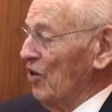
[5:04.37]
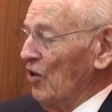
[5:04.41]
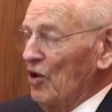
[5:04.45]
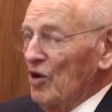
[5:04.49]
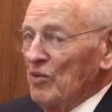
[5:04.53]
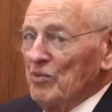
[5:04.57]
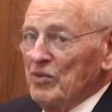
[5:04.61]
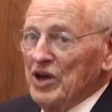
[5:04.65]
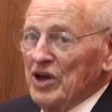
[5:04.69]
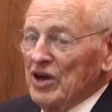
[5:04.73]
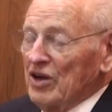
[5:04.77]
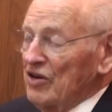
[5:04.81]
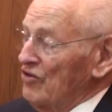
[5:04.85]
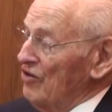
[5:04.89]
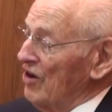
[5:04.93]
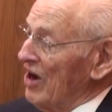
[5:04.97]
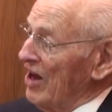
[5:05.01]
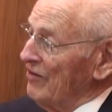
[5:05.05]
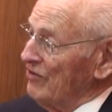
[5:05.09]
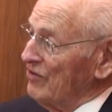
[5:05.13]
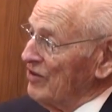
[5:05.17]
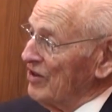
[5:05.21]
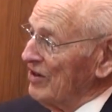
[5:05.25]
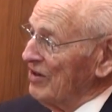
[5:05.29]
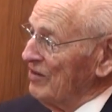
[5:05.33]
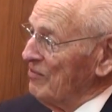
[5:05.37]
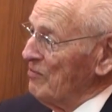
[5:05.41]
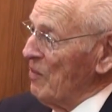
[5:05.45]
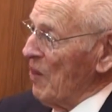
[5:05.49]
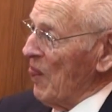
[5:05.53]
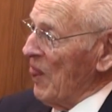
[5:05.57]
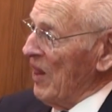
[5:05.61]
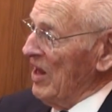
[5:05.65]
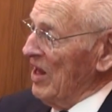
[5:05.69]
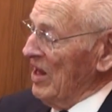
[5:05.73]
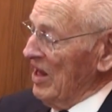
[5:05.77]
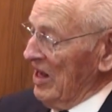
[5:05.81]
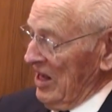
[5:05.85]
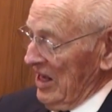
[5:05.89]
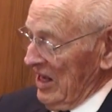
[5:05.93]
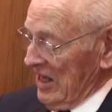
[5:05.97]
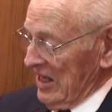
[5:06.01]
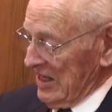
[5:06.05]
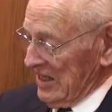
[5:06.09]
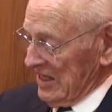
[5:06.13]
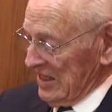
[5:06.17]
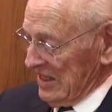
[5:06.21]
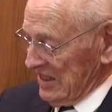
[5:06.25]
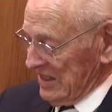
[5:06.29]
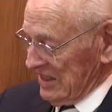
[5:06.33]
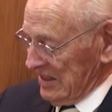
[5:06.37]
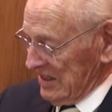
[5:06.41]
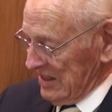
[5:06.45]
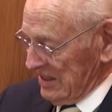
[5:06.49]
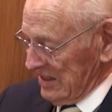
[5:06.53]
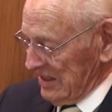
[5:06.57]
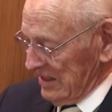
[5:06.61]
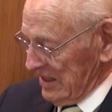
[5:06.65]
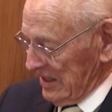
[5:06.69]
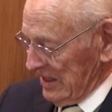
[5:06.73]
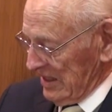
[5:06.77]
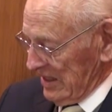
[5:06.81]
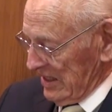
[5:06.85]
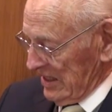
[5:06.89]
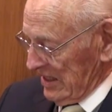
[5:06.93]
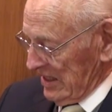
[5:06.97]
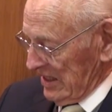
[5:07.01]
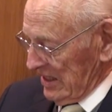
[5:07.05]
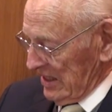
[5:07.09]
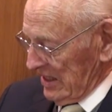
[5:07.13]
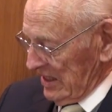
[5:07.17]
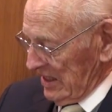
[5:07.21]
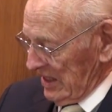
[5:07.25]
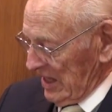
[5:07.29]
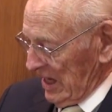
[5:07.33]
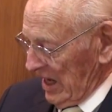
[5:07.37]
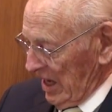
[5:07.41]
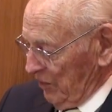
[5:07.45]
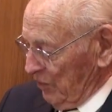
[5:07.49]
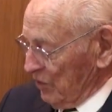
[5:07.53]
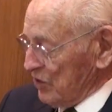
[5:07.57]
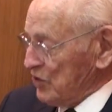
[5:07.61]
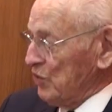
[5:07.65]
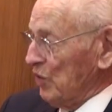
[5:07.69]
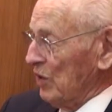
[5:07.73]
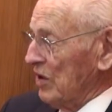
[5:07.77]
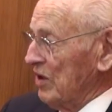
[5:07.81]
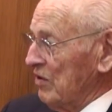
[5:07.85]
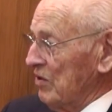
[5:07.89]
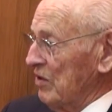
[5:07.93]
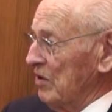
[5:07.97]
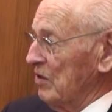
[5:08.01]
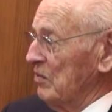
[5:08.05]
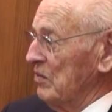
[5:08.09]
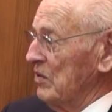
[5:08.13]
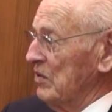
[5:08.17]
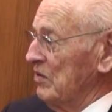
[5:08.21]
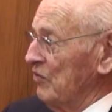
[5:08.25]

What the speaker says: or being drafted, and I was one of them.